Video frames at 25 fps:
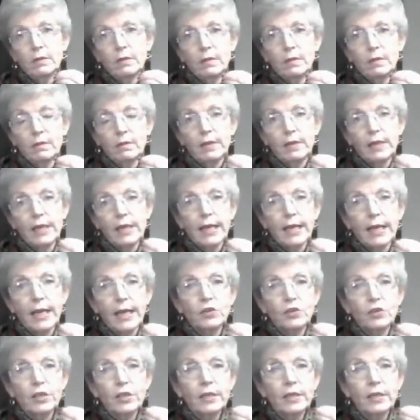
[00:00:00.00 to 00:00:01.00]

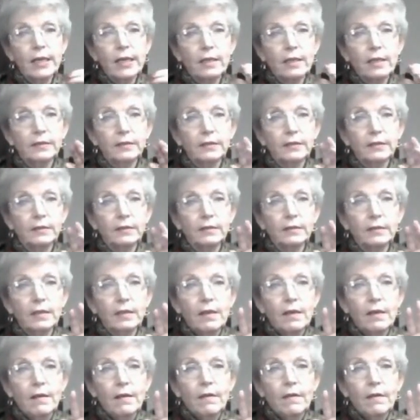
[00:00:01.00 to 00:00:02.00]
EKG analysis,
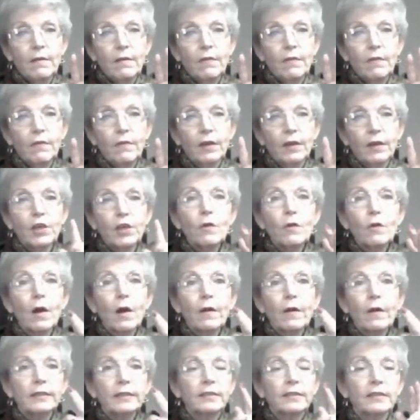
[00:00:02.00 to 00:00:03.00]
the
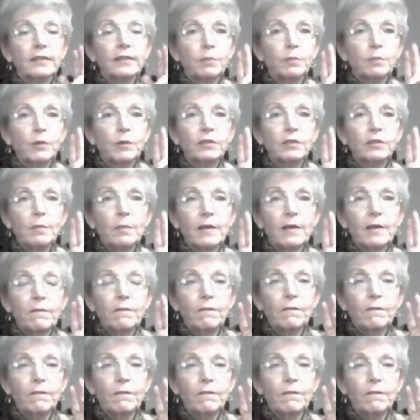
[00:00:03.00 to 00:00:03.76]
QRS is supposed to be